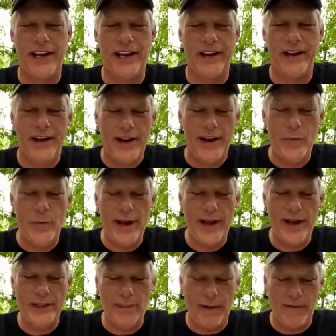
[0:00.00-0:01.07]
and
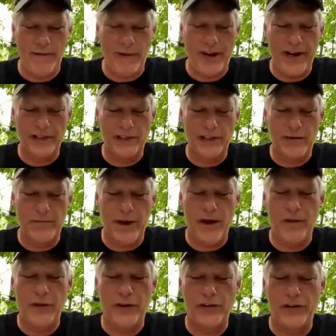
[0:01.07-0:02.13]
Wayne's been fighting some
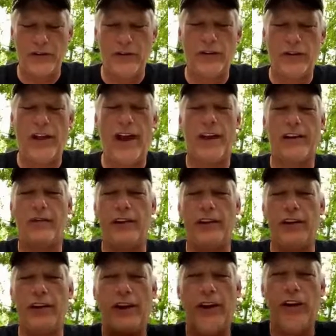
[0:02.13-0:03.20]
health issues the last
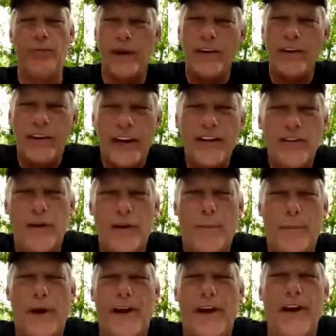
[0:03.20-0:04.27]
few years, but you said he's doing
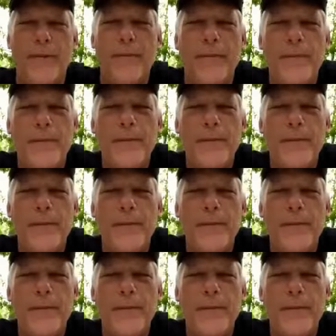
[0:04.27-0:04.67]
pretty good.